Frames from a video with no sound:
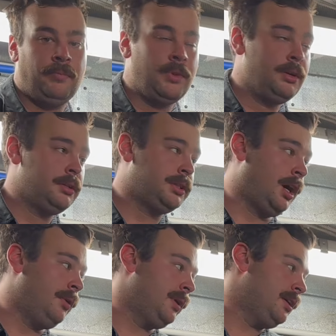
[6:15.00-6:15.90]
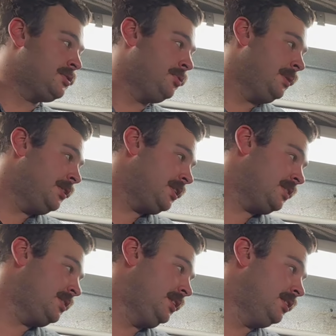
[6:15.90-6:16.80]
So what else we'll be
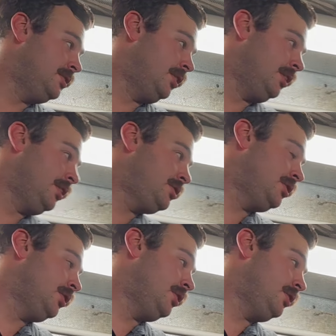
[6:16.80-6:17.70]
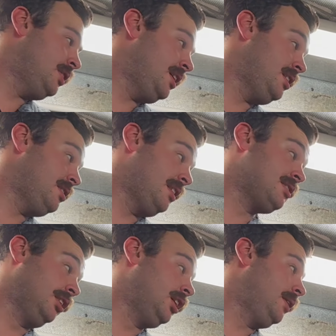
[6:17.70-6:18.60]
adjusting in the dyno tune is, there's a
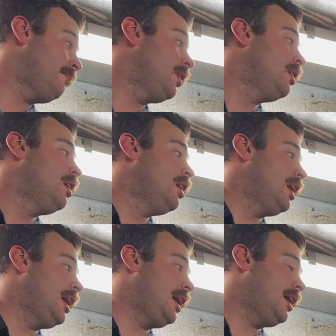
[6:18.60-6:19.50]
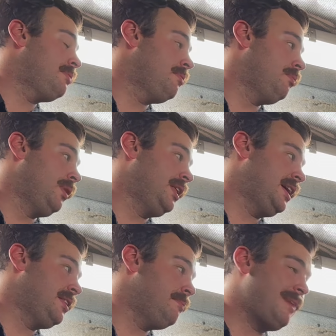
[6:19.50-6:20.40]
lot. One of the
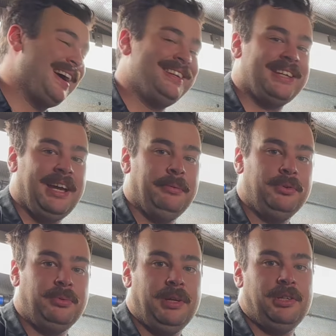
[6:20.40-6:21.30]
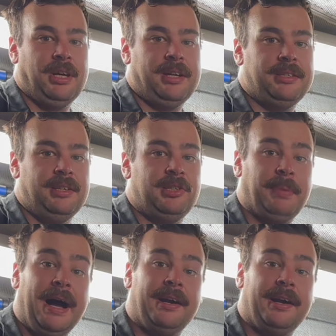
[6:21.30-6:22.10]
other main tables we adjust is spark